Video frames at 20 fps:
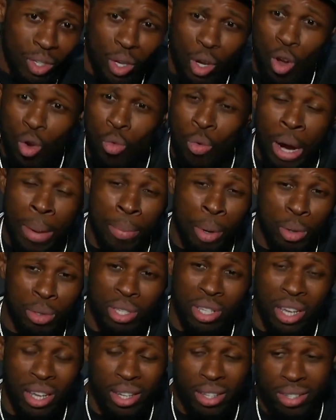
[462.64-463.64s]
Rainbow
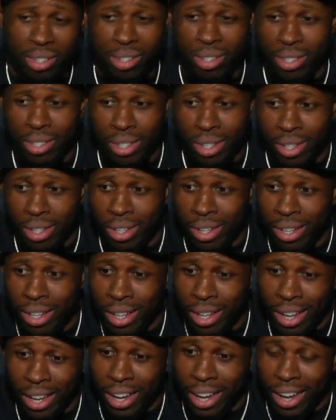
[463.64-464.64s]
Six,
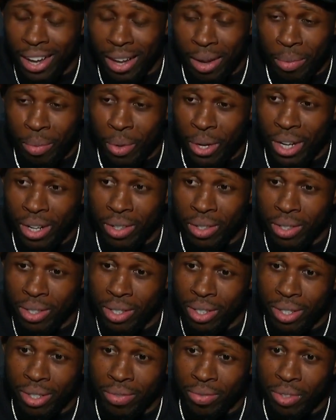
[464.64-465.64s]
what
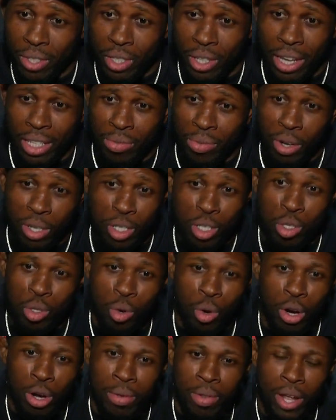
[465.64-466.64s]
else? As far as
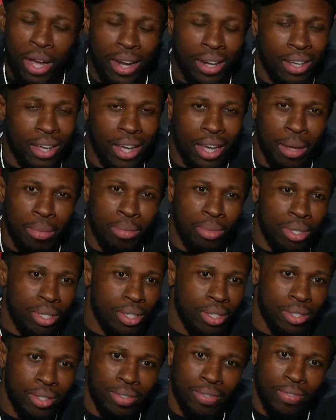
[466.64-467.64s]
storyline games,
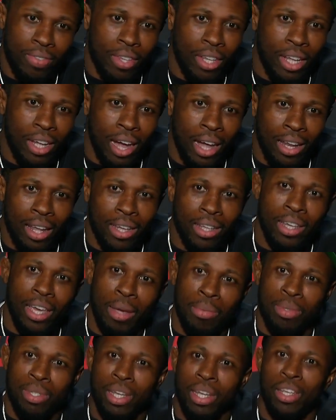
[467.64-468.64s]
I like
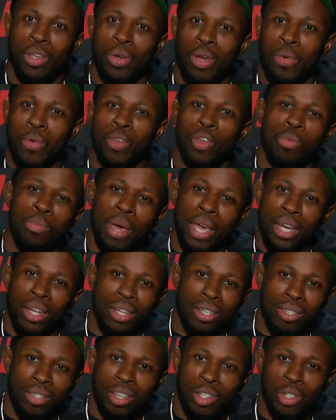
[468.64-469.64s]
games that you make a
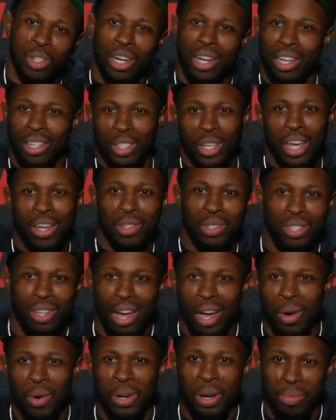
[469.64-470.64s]
decision and it changes the
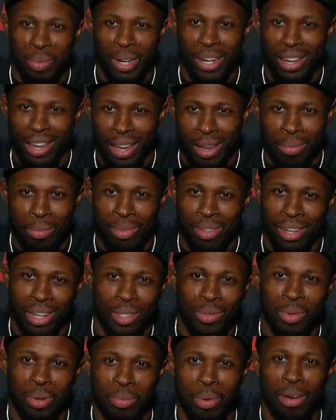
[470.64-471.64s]
outcome of the game. That's
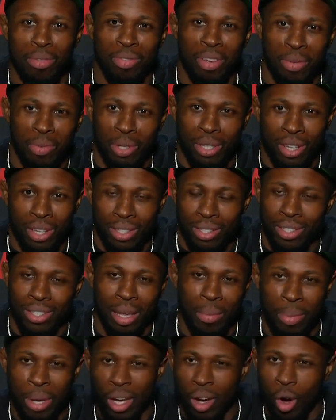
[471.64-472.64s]
one of my favorite things because I
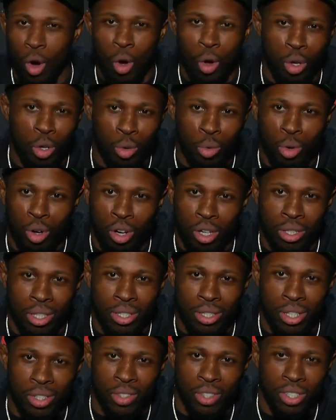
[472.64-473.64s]
make all the wrong
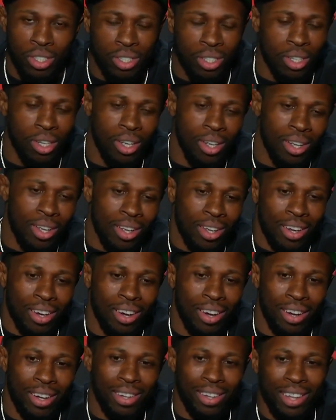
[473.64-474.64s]
decisions.
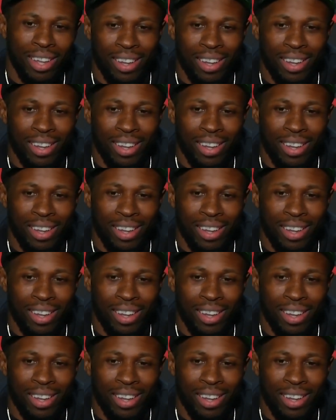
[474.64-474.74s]
Right?